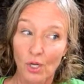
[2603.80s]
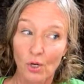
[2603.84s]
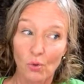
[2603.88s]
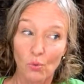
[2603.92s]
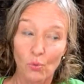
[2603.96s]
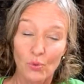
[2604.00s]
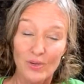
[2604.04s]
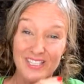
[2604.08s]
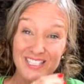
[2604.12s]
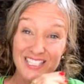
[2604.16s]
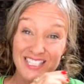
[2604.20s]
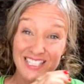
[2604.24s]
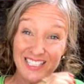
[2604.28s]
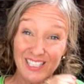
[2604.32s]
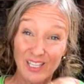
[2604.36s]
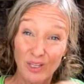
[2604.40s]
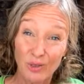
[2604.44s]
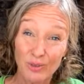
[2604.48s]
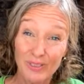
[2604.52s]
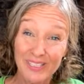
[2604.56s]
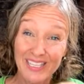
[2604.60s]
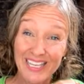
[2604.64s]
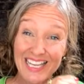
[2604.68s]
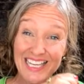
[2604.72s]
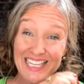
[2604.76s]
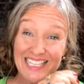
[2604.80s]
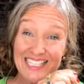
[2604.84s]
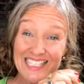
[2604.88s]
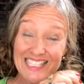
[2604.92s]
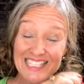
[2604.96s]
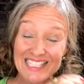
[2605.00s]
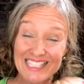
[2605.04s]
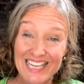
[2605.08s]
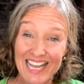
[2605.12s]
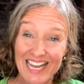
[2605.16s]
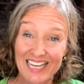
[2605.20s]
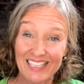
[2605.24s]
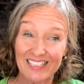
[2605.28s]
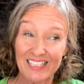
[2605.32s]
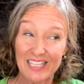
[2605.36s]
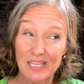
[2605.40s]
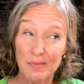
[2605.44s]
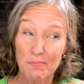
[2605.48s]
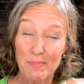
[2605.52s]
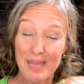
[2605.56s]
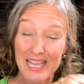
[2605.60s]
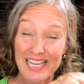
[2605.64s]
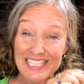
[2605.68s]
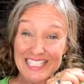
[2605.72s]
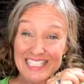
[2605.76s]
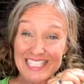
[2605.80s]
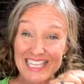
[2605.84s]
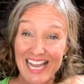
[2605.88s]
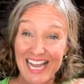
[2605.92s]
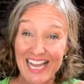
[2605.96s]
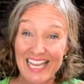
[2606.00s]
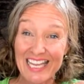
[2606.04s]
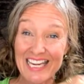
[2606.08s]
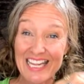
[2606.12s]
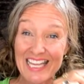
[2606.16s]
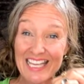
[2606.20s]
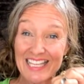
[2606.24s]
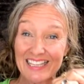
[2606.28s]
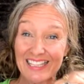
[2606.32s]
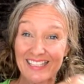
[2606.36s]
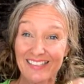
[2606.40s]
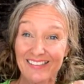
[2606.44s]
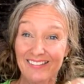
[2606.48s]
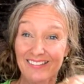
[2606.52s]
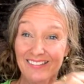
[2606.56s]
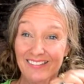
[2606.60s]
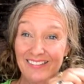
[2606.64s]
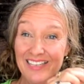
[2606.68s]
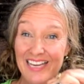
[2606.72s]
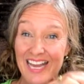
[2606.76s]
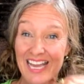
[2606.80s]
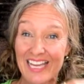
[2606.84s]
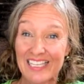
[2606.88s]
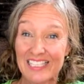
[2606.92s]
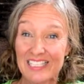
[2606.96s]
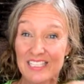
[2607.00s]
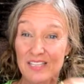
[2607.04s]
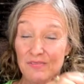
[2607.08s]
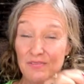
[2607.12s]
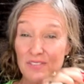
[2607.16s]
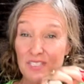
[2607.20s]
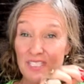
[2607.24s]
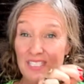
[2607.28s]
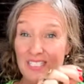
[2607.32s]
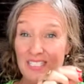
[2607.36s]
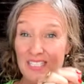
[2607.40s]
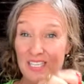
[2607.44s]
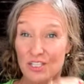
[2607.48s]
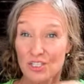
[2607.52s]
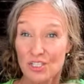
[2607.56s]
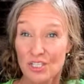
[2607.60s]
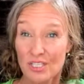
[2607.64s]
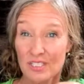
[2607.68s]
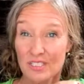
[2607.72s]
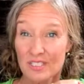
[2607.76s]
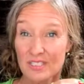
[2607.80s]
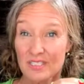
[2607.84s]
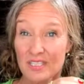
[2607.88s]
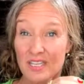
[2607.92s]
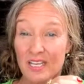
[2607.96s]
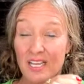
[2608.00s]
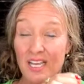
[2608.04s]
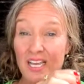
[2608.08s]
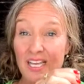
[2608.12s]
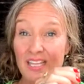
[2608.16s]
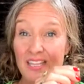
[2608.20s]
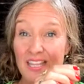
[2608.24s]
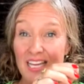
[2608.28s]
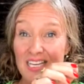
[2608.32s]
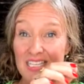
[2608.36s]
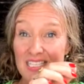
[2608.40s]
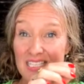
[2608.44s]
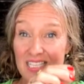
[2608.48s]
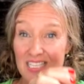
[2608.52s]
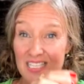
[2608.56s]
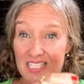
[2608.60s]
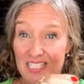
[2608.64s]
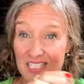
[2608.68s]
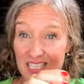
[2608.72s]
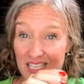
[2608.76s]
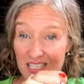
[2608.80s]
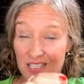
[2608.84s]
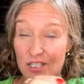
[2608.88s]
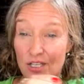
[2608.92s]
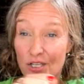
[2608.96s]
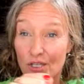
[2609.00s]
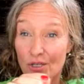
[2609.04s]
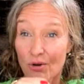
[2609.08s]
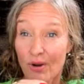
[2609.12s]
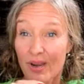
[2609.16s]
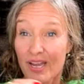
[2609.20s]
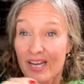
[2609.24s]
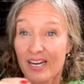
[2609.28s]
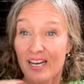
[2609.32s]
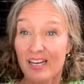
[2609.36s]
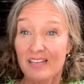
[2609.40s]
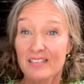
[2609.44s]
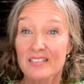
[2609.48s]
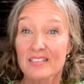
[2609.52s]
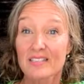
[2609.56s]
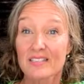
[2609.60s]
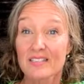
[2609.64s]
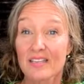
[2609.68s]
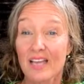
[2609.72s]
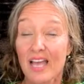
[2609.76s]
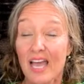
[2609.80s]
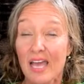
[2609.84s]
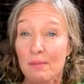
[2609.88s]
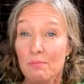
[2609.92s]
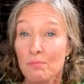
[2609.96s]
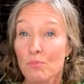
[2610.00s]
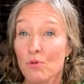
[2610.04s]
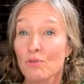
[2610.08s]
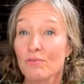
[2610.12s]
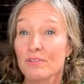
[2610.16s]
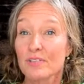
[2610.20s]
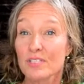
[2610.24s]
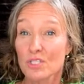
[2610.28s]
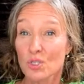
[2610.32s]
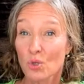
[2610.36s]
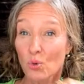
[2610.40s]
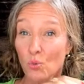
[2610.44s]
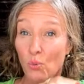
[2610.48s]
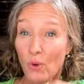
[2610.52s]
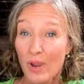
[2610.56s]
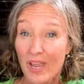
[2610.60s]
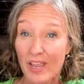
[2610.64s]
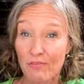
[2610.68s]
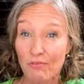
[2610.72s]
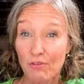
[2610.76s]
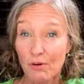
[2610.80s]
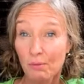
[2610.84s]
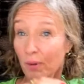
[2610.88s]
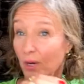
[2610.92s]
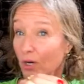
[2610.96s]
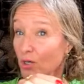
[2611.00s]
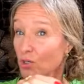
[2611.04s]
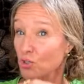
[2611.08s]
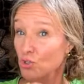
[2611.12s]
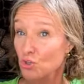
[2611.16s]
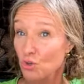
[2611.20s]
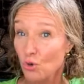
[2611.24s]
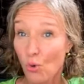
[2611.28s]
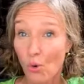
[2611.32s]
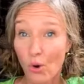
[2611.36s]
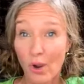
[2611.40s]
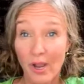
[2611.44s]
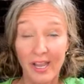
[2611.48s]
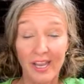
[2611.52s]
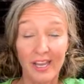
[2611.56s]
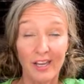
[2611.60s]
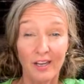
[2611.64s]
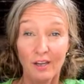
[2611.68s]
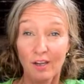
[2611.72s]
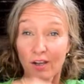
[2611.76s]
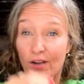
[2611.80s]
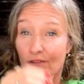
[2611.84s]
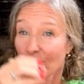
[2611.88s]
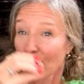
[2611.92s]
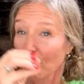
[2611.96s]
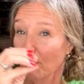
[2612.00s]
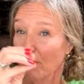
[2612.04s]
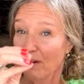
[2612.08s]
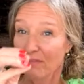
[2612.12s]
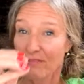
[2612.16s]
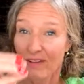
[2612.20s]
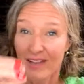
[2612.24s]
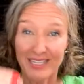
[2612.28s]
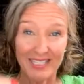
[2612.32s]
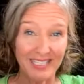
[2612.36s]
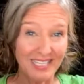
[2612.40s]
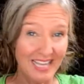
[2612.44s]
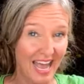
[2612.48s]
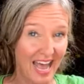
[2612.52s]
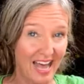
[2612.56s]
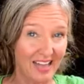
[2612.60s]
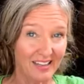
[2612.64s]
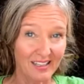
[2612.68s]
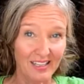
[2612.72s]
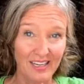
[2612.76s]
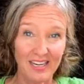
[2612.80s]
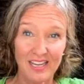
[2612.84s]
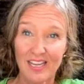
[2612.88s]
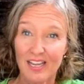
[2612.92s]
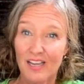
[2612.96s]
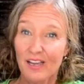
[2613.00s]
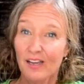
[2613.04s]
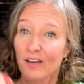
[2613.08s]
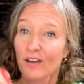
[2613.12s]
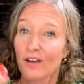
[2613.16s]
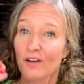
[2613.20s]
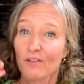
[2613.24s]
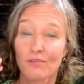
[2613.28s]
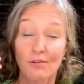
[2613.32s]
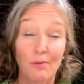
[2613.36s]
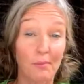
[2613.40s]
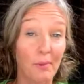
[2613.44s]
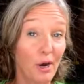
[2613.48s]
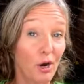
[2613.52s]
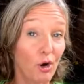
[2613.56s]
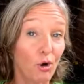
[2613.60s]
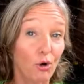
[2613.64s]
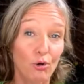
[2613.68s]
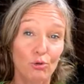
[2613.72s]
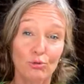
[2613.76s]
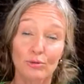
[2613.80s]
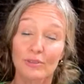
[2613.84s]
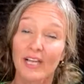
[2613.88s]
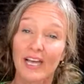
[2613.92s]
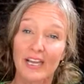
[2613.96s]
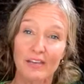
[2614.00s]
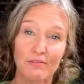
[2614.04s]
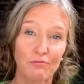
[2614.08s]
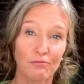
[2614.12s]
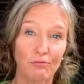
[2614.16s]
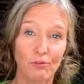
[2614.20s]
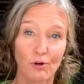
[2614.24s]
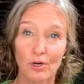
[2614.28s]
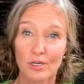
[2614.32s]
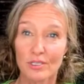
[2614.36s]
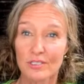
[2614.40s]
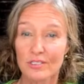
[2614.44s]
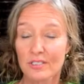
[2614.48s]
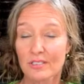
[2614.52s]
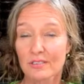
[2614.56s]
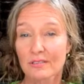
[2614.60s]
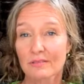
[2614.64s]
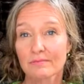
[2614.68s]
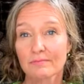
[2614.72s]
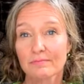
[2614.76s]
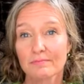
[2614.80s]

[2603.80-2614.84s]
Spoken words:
we slowly and steadily make tiny little negative decisions that disintegrate us and move us away from our joy, from our vitality, from our own life force.